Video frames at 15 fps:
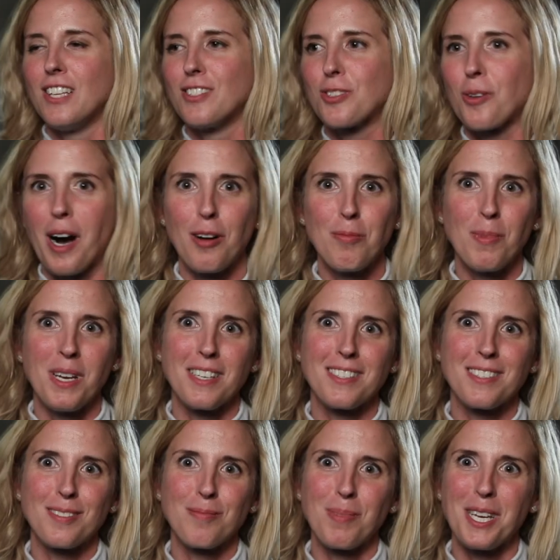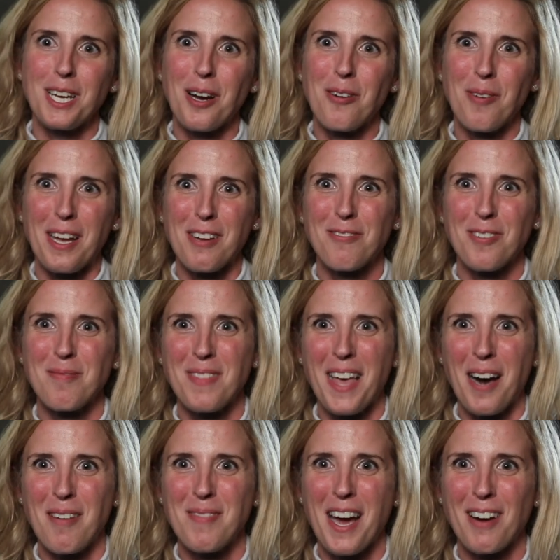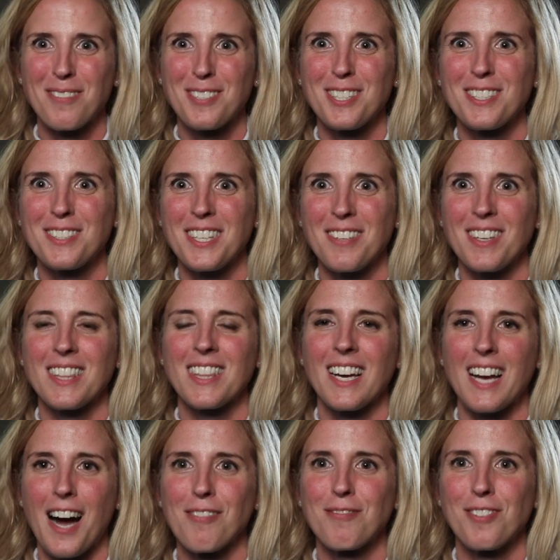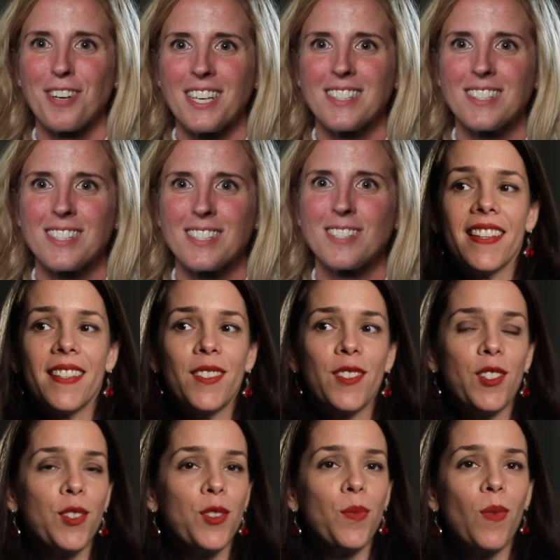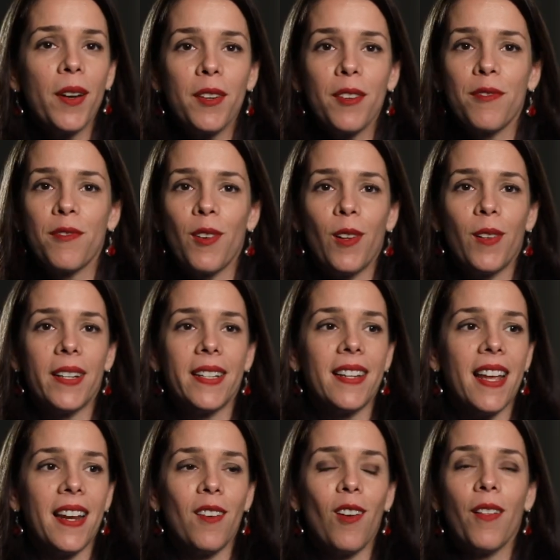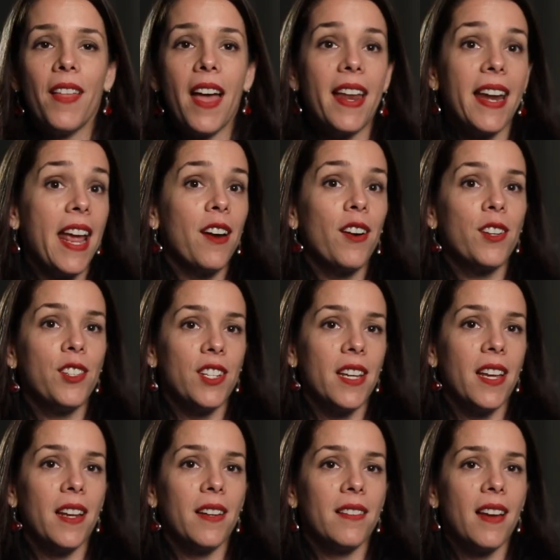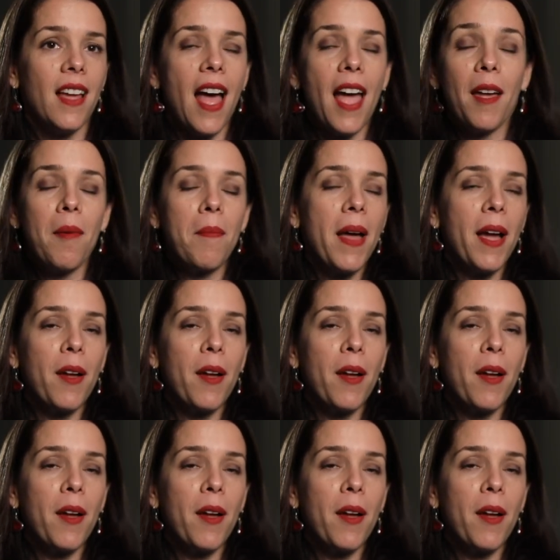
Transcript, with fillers: and so I'll miss being away from them after leaving the conference. It's just wonderful, and, and all that energy, and I come